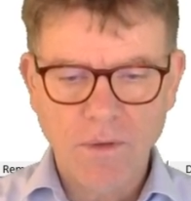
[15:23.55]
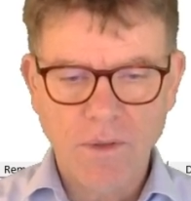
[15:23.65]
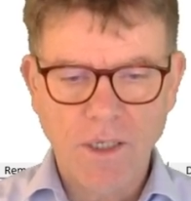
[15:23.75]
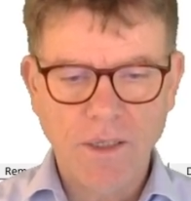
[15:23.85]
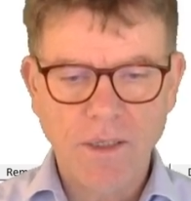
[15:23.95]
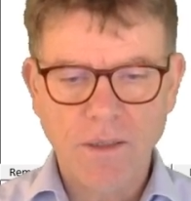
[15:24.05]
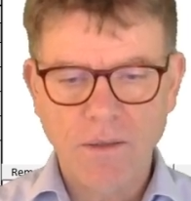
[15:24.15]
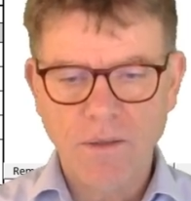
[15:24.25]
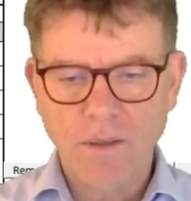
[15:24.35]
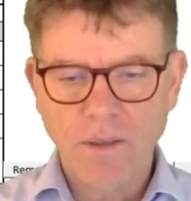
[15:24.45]
then
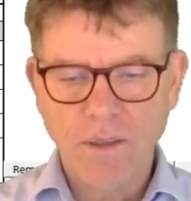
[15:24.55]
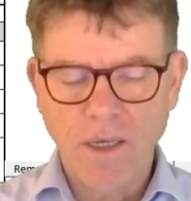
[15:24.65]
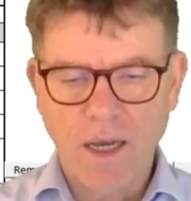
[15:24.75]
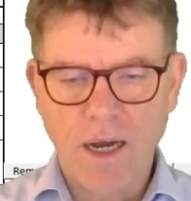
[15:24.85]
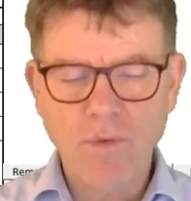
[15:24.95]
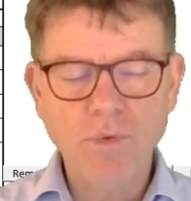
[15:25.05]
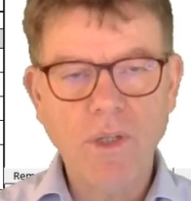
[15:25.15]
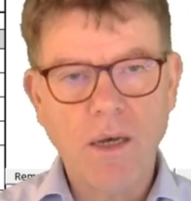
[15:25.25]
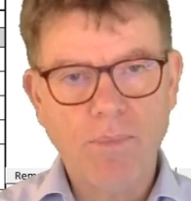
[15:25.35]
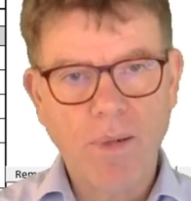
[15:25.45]
I
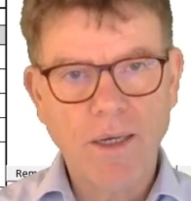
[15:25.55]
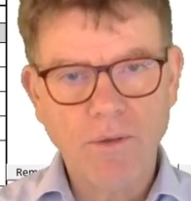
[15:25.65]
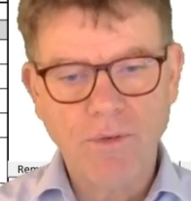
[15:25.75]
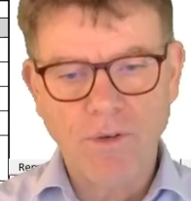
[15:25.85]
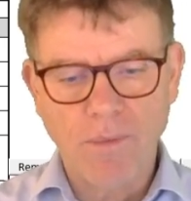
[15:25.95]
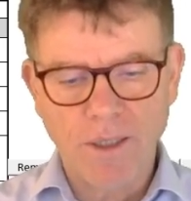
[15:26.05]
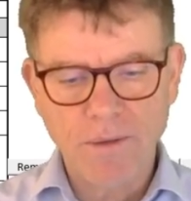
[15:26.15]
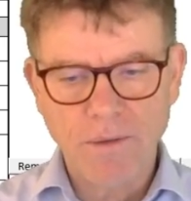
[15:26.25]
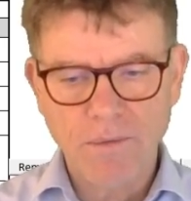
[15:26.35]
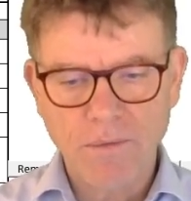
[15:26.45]
would apply the format.